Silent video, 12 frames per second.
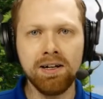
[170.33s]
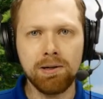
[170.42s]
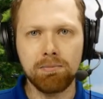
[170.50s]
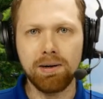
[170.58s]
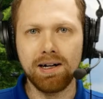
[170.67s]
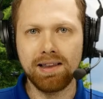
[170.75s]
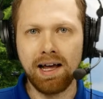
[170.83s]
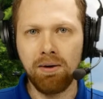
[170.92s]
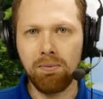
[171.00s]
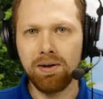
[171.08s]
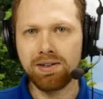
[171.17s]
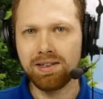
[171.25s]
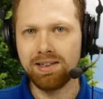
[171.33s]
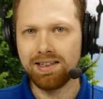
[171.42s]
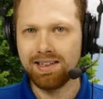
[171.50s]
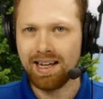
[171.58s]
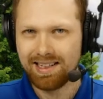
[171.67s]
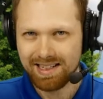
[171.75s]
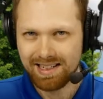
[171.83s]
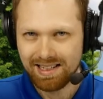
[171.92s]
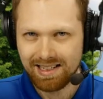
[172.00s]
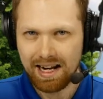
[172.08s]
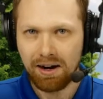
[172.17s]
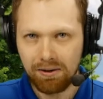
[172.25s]
But that wasn't
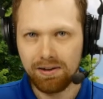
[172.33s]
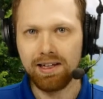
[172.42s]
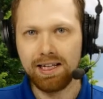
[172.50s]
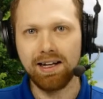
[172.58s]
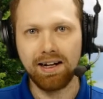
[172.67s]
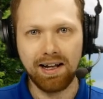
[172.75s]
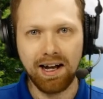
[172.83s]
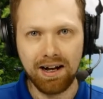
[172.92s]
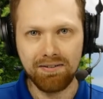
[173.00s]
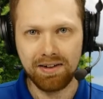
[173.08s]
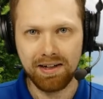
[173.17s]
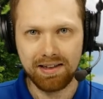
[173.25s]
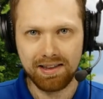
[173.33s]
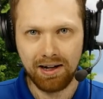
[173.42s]
necessarily a covenant.